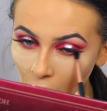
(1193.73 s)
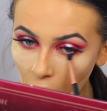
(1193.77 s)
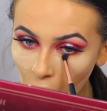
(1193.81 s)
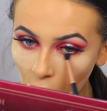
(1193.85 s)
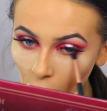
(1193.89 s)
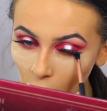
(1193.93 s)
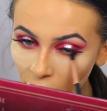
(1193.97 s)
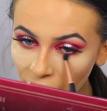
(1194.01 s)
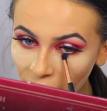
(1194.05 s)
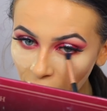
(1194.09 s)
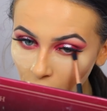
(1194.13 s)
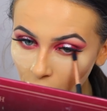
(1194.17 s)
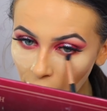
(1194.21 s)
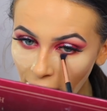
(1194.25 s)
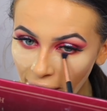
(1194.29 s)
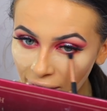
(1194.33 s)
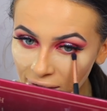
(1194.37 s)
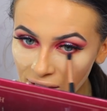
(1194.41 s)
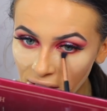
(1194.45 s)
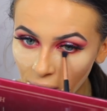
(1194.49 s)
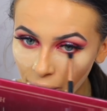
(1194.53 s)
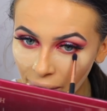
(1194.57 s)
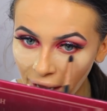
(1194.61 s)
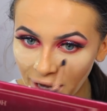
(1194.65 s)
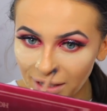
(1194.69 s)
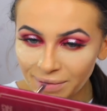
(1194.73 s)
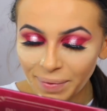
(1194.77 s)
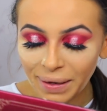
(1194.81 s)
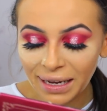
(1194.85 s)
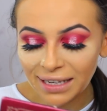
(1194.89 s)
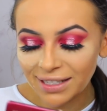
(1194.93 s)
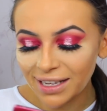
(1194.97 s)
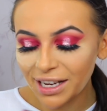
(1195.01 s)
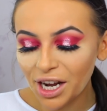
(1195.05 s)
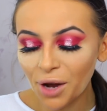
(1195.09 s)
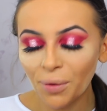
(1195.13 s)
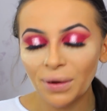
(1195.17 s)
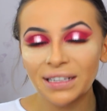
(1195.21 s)
Oh, if I wear this on my eyes,
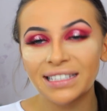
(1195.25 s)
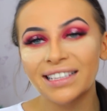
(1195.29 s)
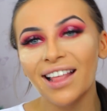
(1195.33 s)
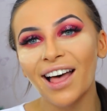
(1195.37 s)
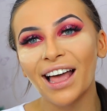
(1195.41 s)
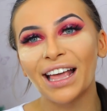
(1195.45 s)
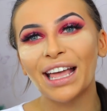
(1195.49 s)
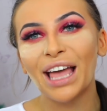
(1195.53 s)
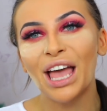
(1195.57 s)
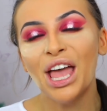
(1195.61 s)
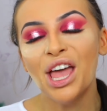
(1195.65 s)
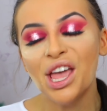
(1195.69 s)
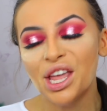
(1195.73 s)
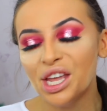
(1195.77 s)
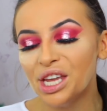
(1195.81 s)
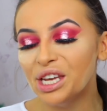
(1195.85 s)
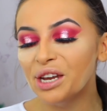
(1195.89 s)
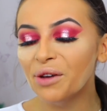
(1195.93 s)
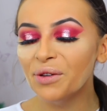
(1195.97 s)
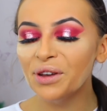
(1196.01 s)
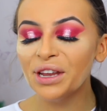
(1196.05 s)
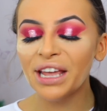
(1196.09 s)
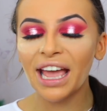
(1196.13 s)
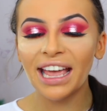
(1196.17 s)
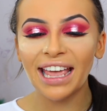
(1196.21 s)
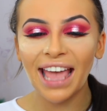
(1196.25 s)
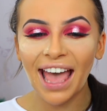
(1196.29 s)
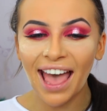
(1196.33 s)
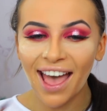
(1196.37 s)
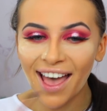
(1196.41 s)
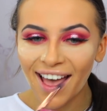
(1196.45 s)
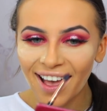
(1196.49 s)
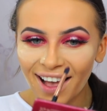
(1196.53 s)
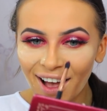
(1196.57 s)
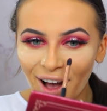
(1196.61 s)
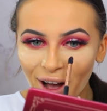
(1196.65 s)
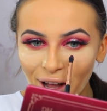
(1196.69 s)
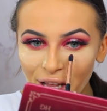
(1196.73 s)
because I know what it's like, you know, when you get your
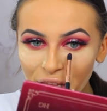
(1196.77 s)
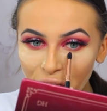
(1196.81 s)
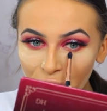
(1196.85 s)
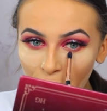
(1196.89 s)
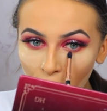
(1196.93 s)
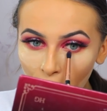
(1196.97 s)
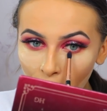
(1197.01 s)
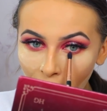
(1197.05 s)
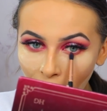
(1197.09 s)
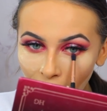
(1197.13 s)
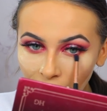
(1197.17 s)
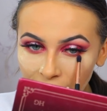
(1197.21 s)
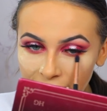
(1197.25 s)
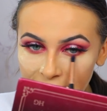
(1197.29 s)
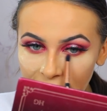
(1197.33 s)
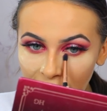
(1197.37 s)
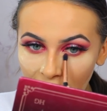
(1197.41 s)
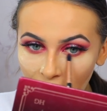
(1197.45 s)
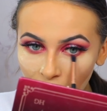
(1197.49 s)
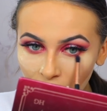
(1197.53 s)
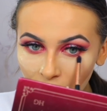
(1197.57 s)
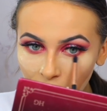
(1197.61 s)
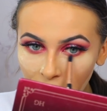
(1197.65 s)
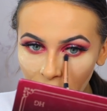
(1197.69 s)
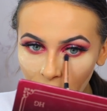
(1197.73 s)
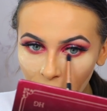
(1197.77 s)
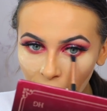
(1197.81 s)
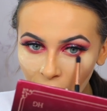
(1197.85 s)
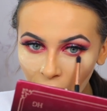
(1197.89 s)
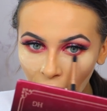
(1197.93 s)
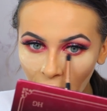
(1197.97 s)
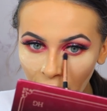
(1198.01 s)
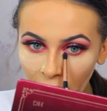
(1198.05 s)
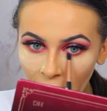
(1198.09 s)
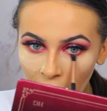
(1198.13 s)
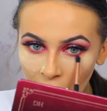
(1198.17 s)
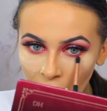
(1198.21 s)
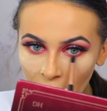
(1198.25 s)
hair cut and you go out in town and people are
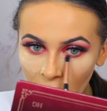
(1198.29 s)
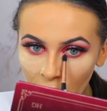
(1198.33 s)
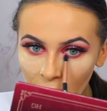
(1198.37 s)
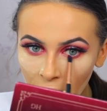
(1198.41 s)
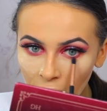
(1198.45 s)
like,